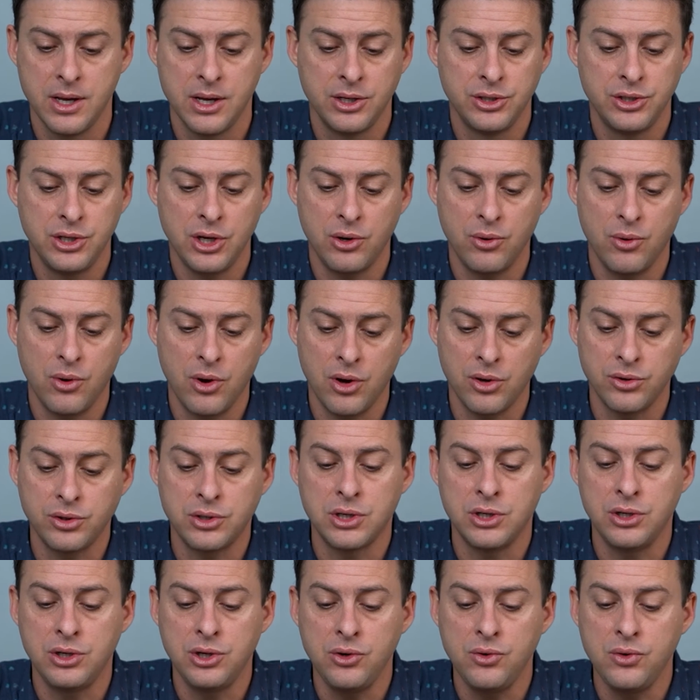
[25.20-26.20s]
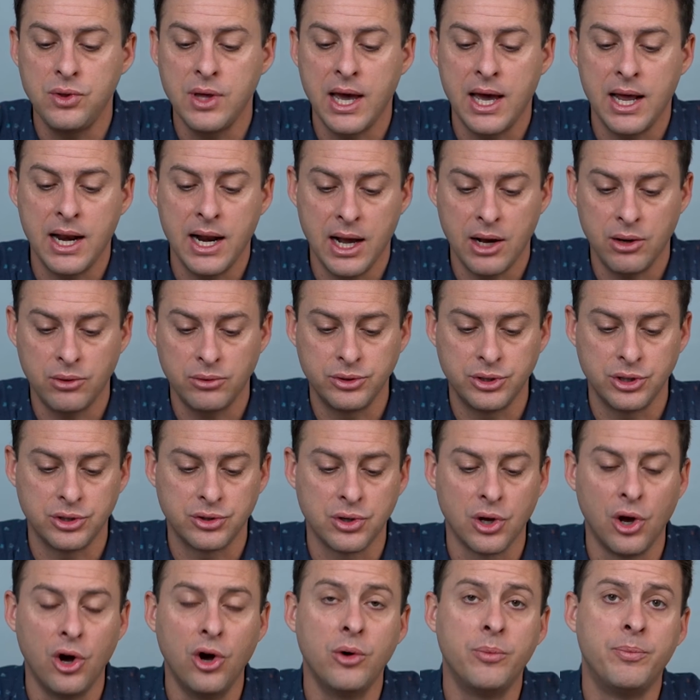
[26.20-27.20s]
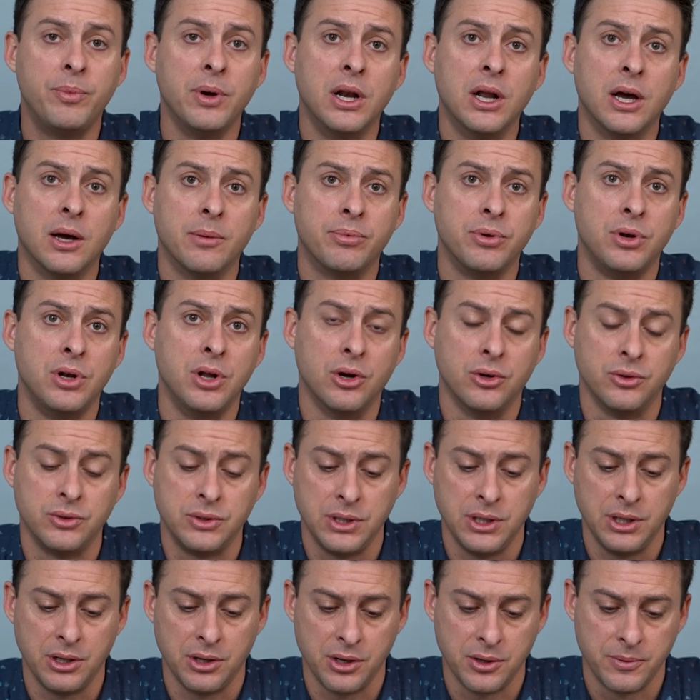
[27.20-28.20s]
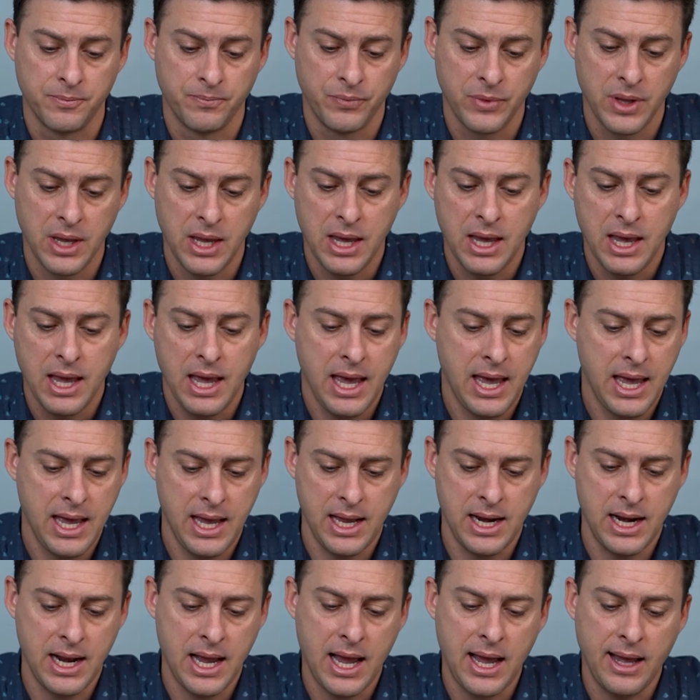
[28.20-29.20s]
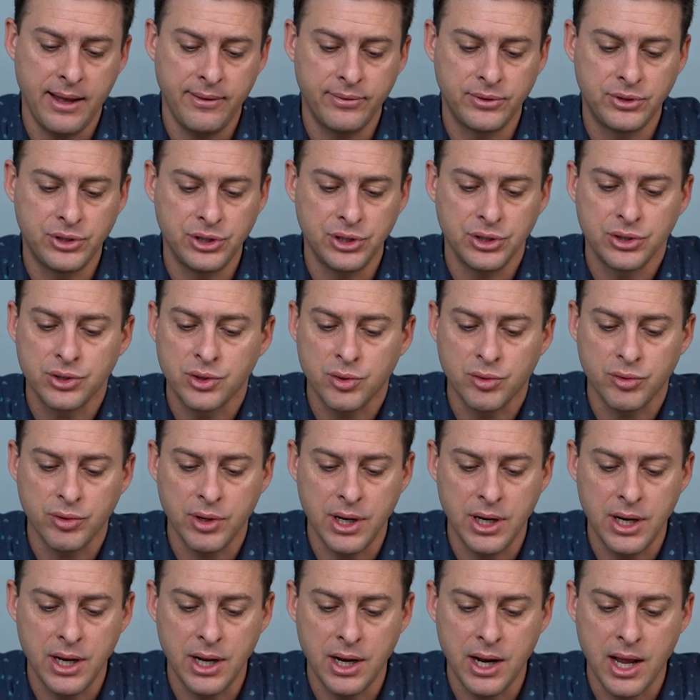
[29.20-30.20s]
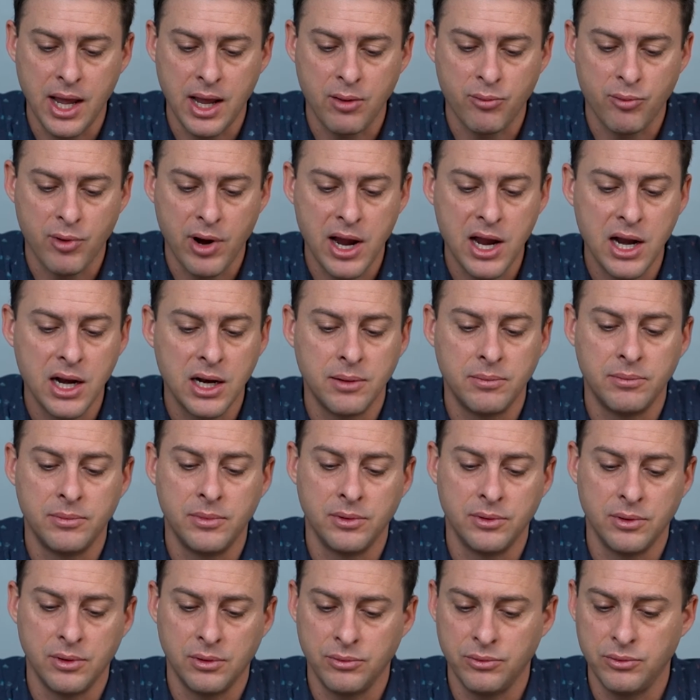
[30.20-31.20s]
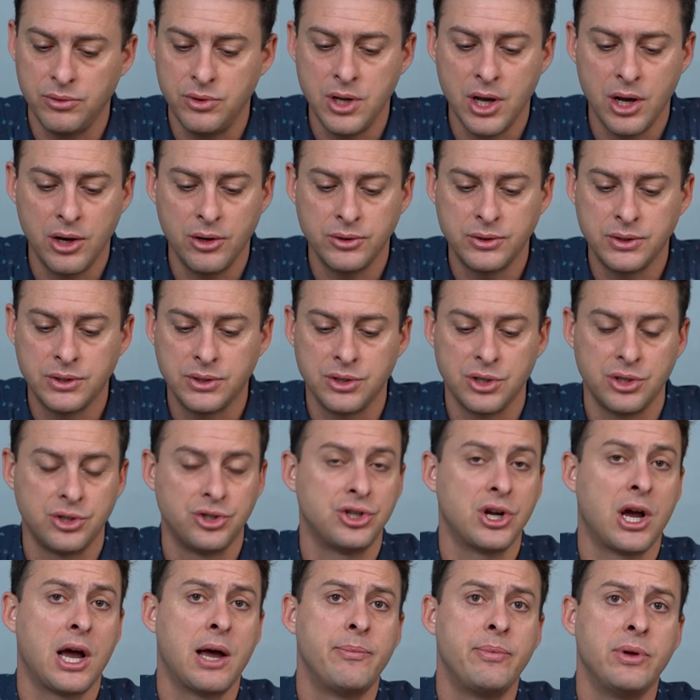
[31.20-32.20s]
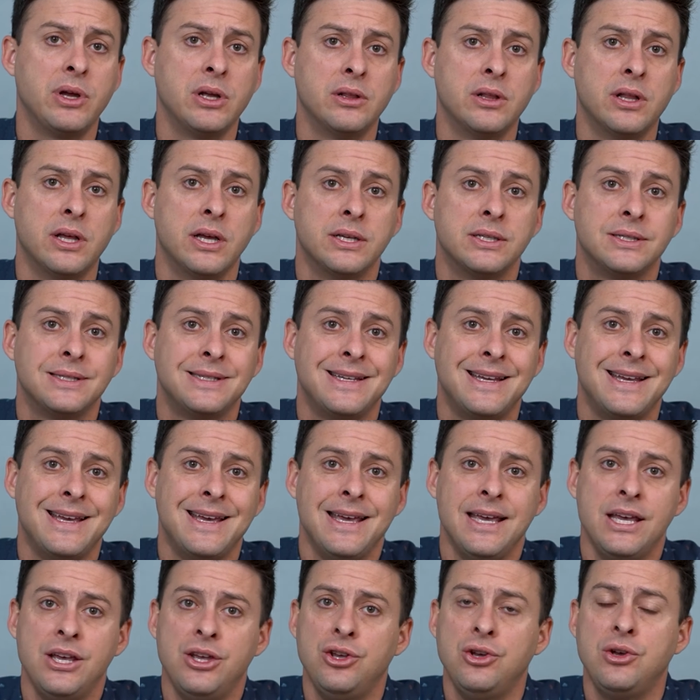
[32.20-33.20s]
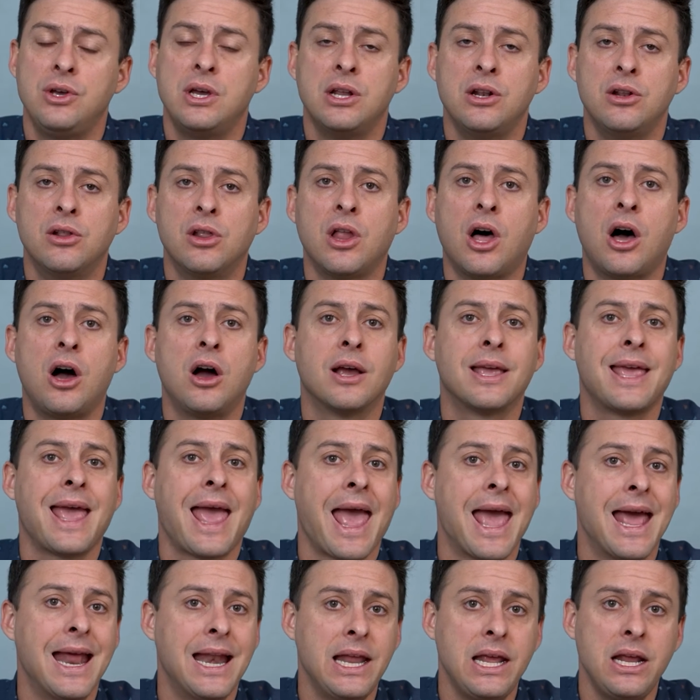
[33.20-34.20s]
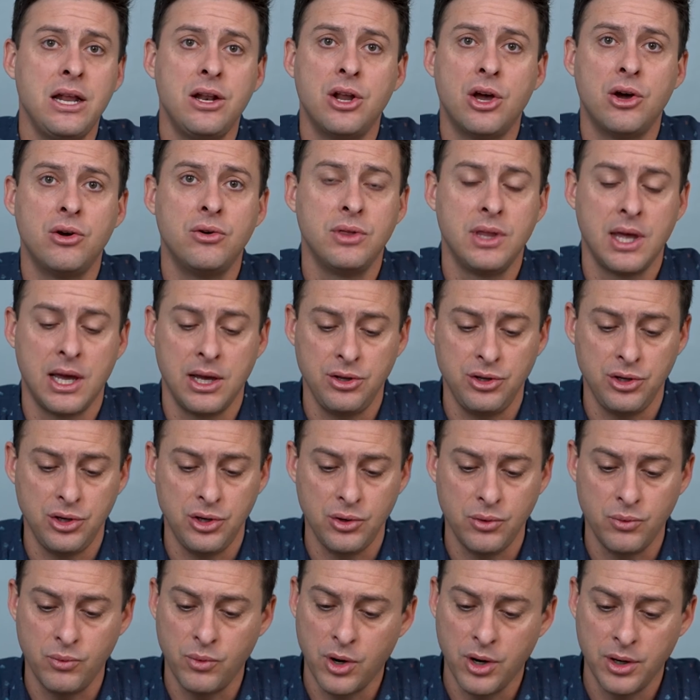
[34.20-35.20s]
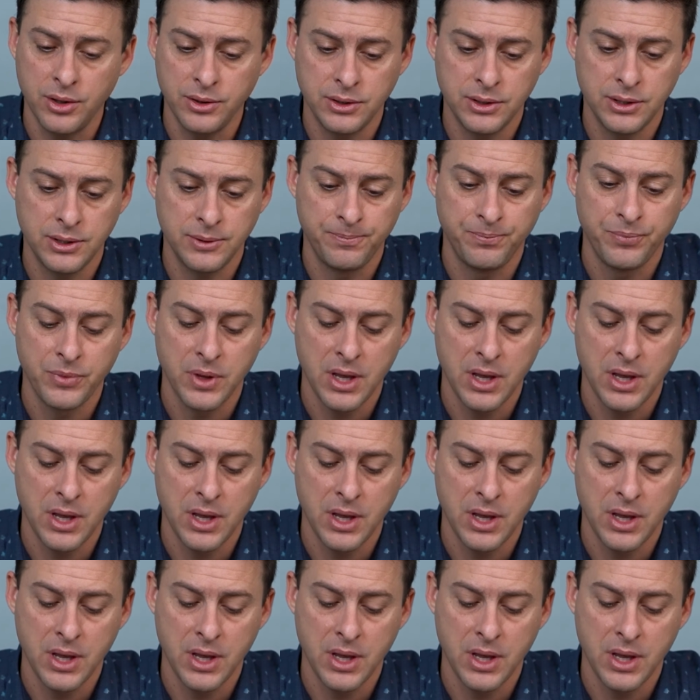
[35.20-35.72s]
So to do that, I'll just open up notes here. And I've just created a random notes, a shopping list. You can lock any note that you want.